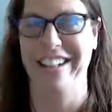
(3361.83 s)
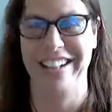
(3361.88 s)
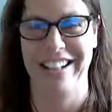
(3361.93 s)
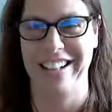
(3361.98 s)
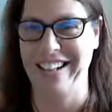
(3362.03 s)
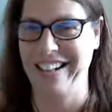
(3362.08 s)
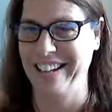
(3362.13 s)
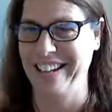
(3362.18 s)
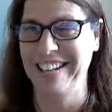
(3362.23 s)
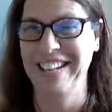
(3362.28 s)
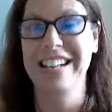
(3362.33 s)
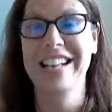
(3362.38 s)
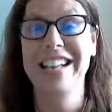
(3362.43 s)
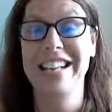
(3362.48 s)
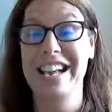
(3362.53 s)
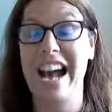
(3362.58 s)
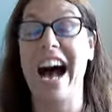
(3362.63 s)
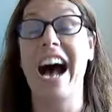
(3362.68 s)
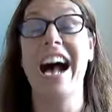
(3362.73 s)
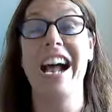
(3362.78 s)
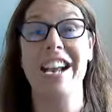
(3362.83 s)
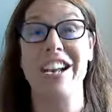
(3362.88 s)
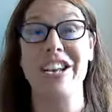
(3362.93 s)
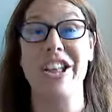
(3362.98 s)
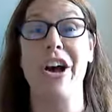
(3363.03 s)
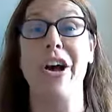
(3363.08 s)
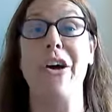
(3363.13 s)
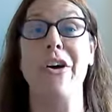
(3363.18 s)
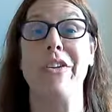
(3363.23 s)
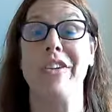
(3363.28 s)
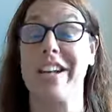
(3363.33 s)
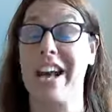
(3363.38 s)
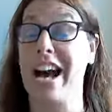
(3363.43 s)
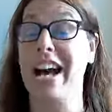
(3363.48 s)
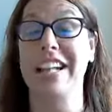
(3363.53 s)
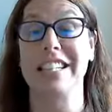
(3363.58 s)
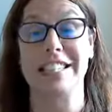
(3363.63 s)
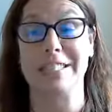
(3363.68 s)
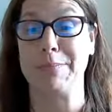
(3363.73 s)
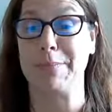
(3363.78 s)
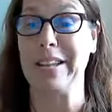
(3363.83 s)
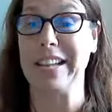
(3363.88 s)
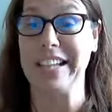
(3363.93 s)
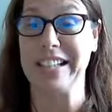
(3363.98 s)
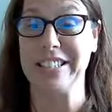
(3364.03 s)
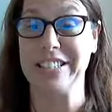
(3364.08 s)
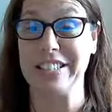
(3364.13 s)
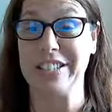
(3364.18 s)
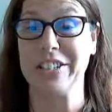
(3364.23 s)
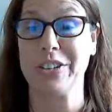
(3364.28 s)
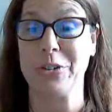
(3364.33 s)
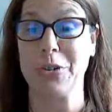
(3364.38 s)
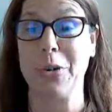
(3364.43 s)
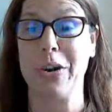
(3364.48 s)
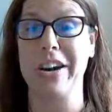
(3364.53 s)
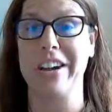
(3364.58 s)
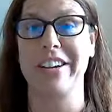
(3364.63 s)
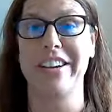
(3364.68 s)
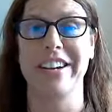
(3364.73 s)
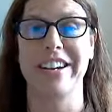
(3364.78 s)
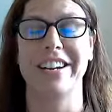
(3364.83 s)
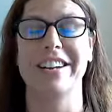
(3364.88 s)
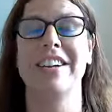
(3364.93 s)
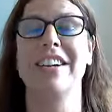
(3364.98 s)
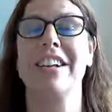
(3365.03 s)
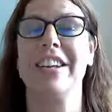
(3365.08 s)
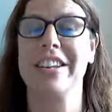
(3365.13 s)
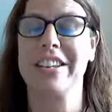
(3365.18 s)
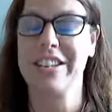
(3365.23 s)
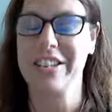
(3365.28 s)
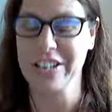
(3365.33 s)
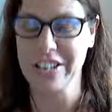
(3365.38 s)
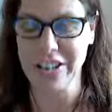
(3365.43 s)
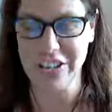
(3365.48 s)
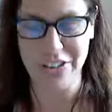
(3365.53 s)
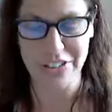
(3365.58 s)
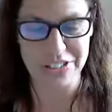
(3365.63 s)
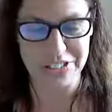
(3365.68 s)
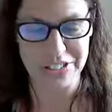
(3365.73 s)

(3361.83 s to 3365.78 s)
I know God's speaking to the choir You know,